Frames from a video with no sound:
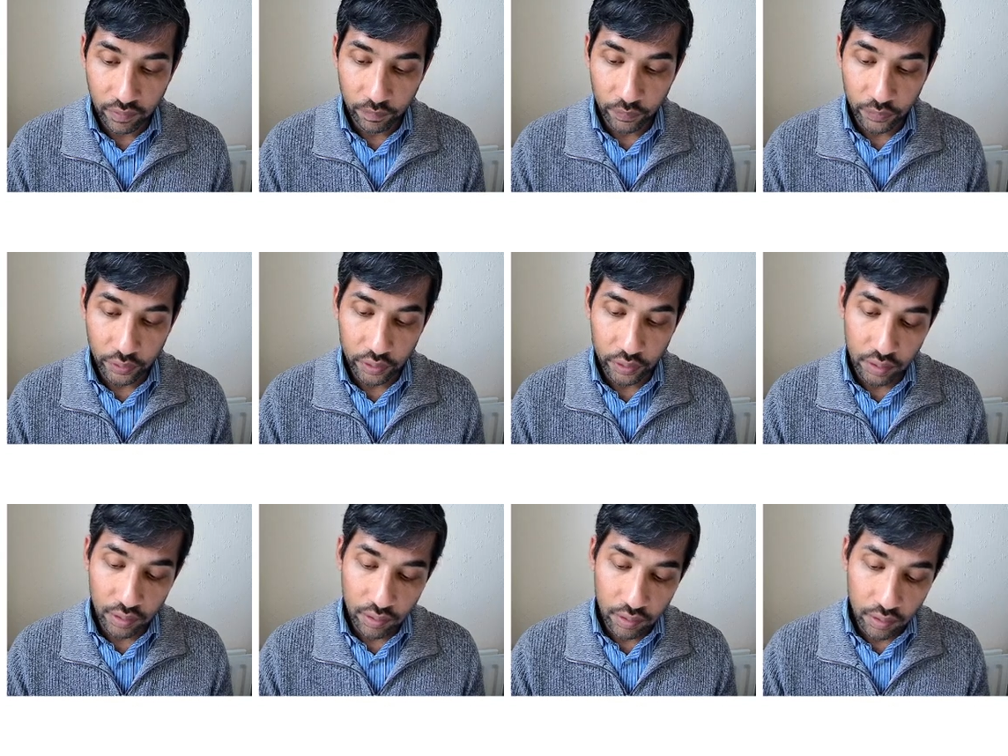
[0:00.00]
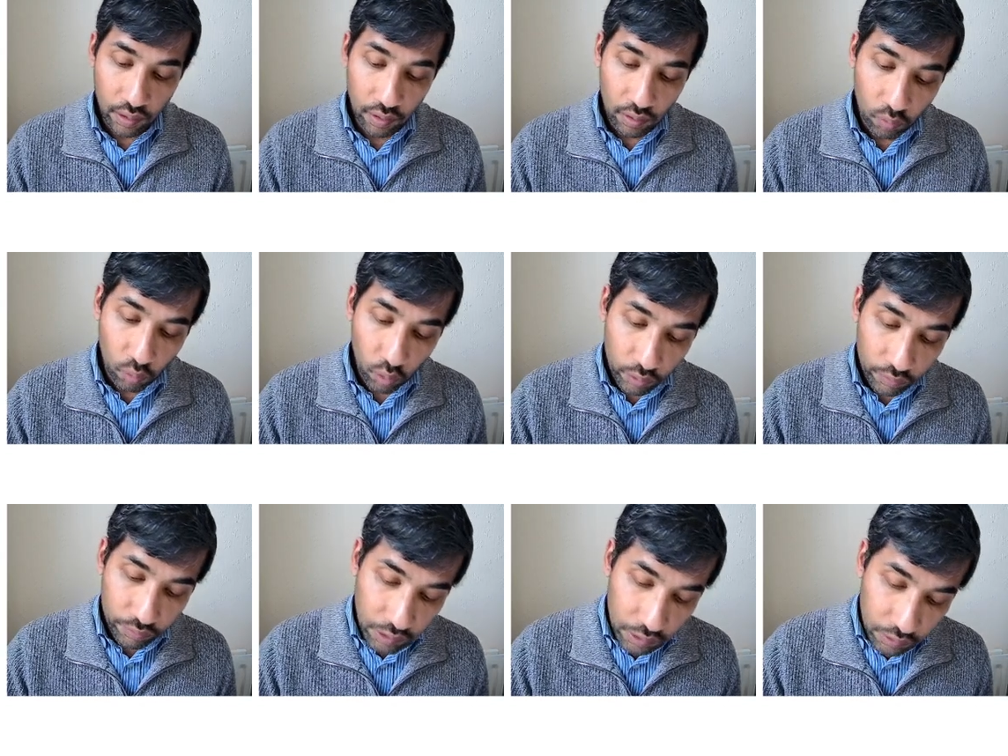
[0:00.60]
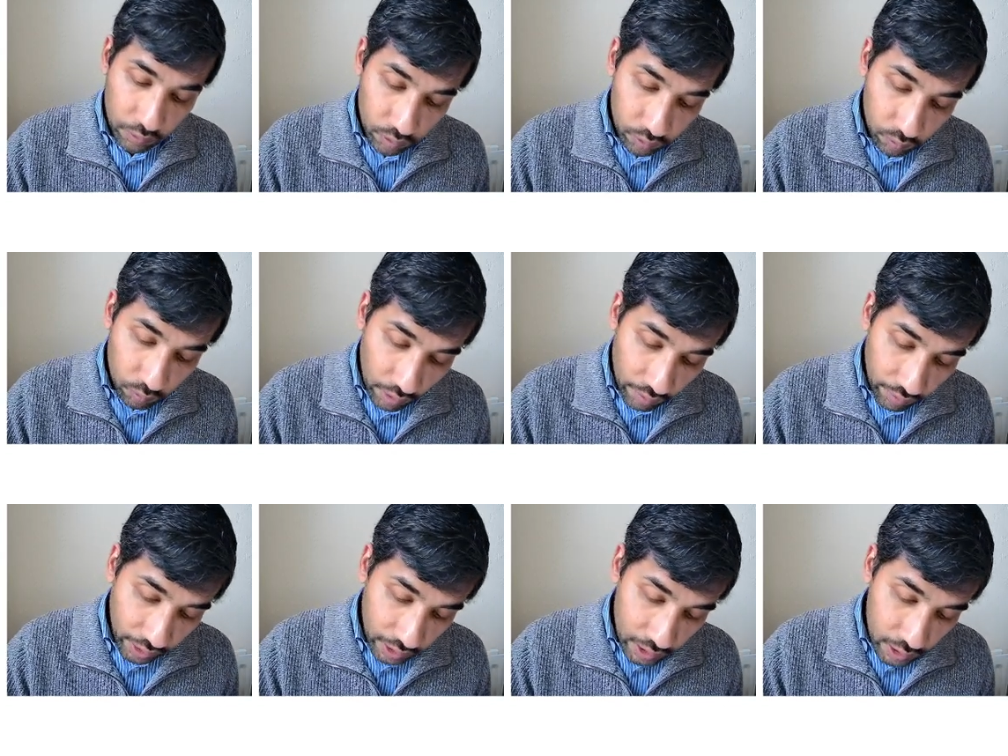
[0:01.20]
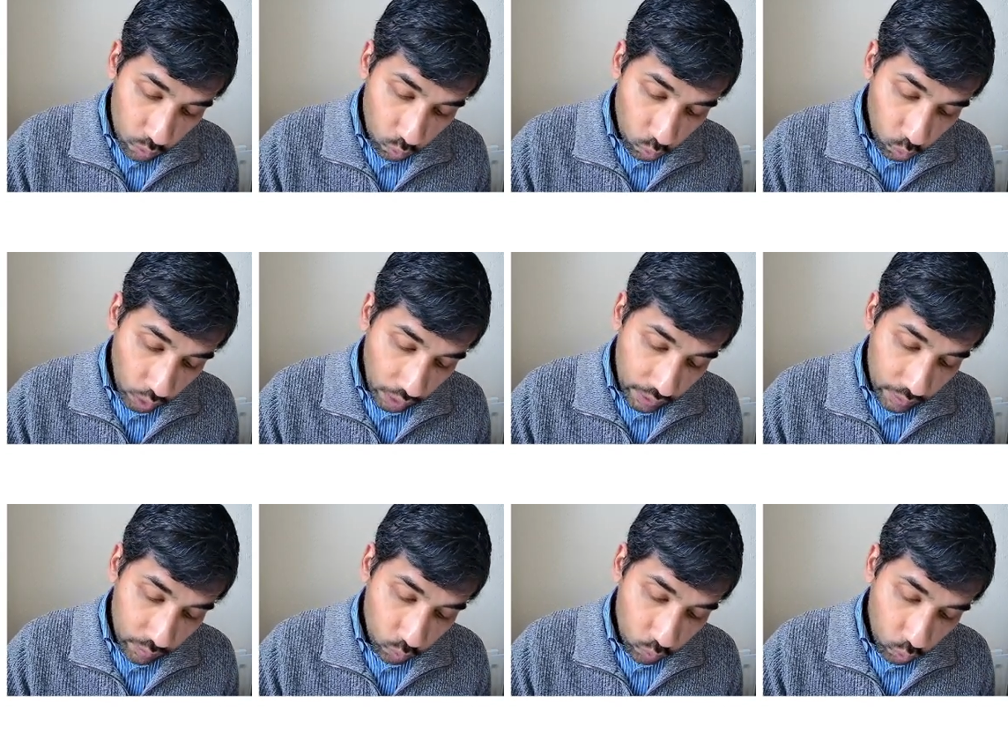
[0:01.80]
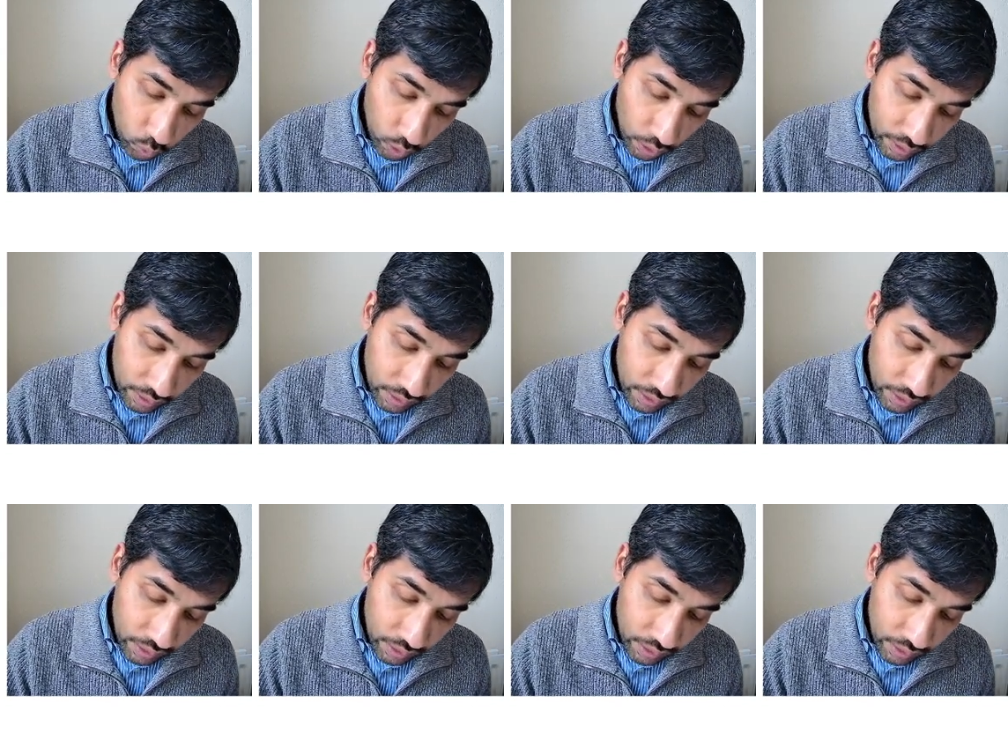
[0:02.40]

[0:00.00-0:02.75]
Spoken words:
Okay, what we'll do is we'll write 1 1